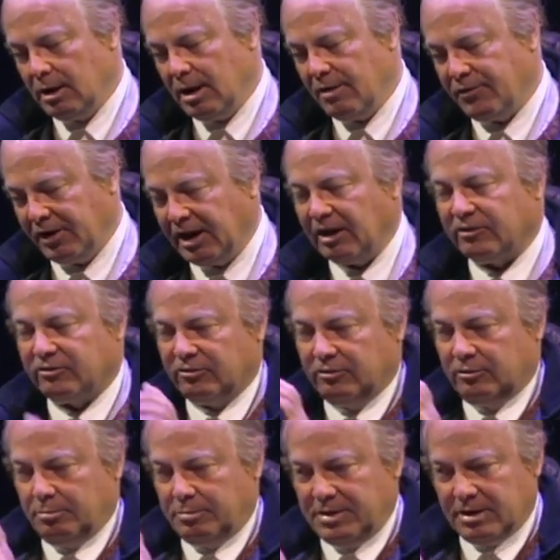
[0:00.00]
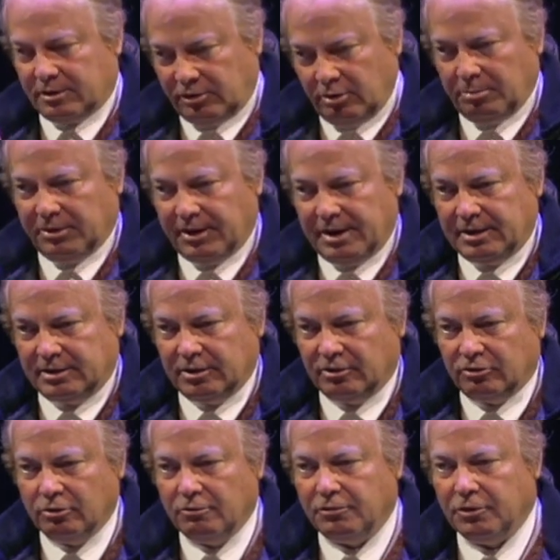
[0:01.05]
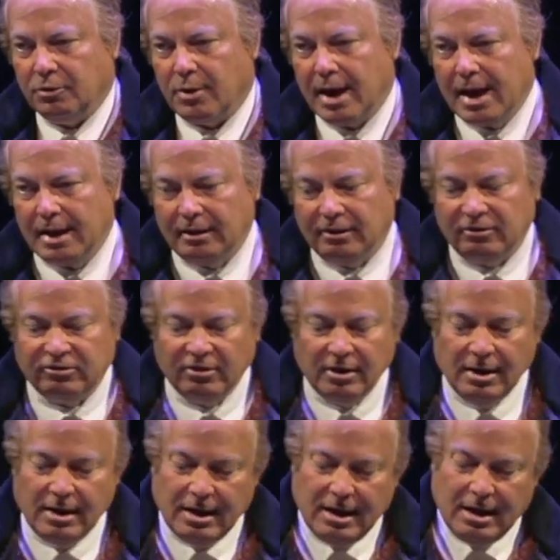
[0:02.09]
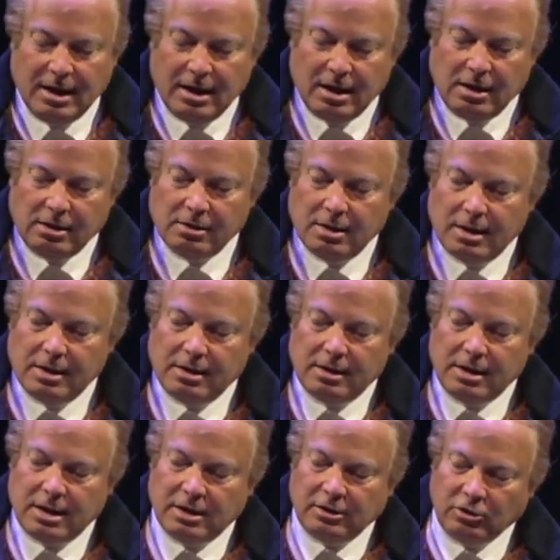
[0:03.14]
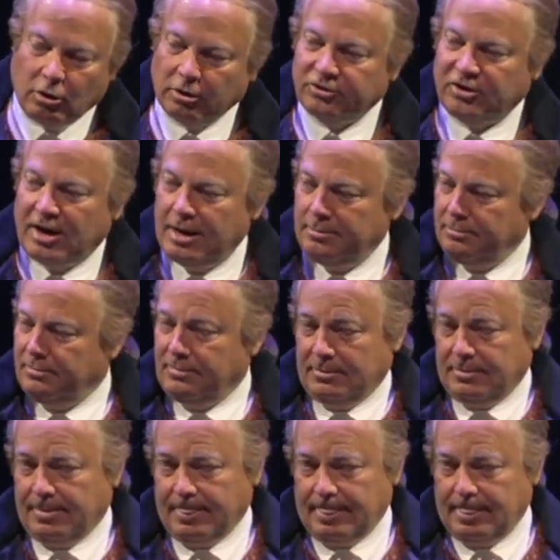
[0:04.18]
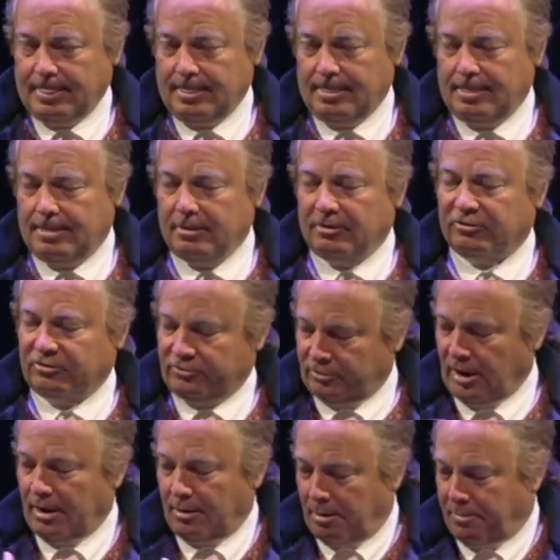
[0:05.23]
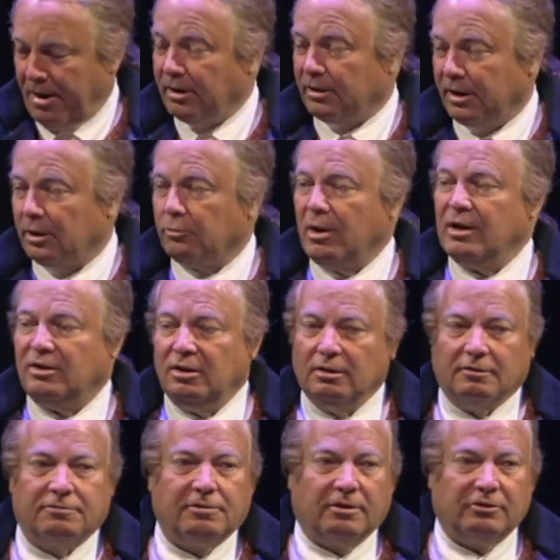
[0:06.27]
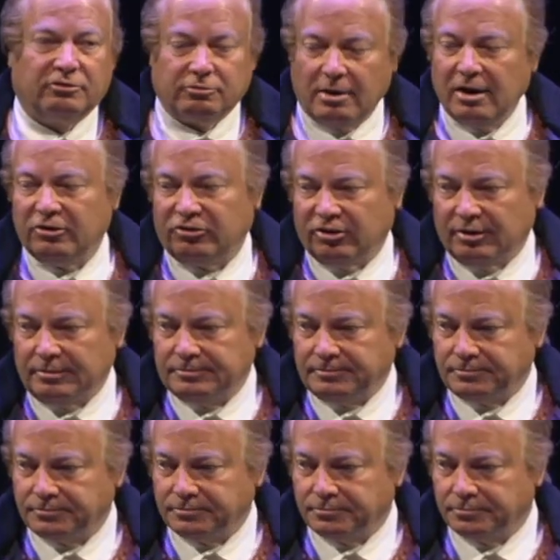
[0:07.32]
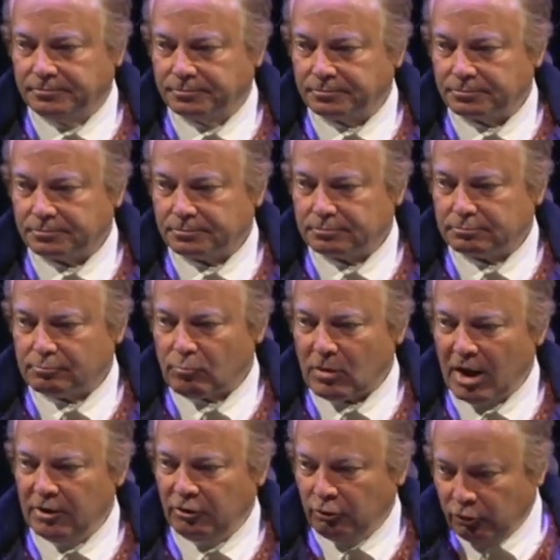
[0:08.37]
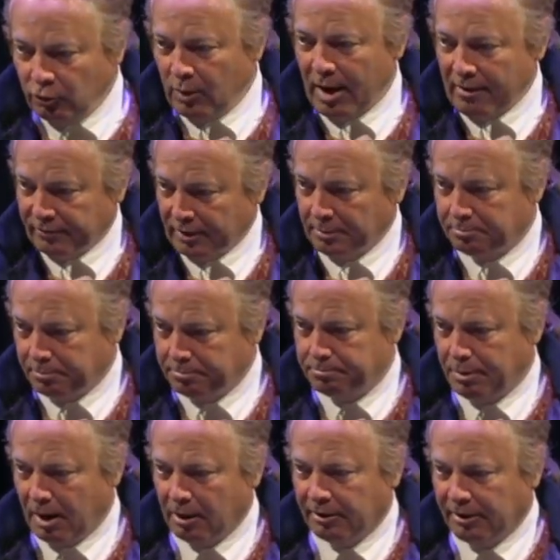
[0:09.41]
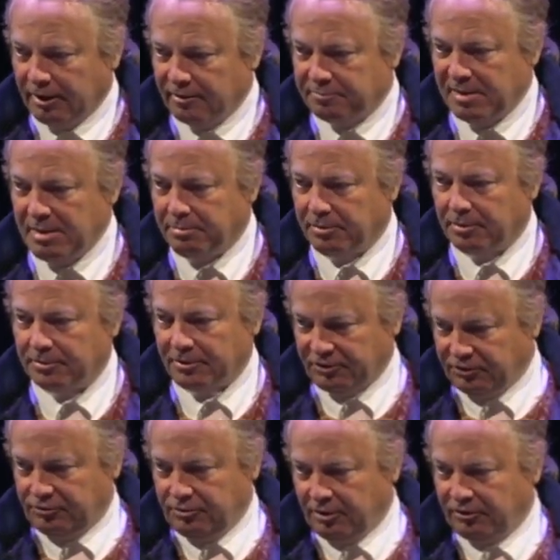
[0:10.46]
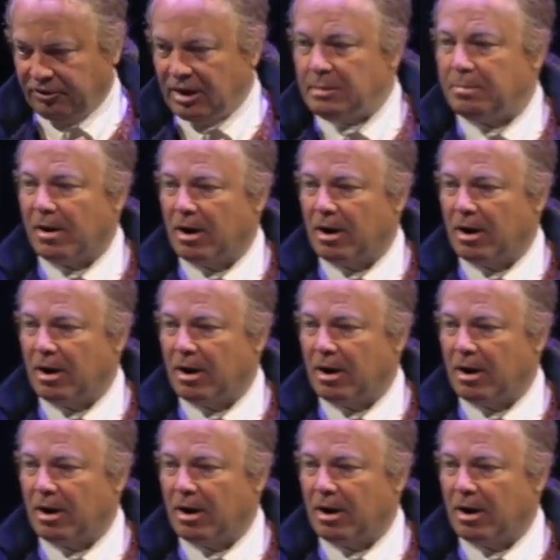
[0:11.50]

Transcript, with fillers: if it gets to be accumulated in too few hands. In your time, there's apparently a great deal of frustration, and you do have a party of people, the Tea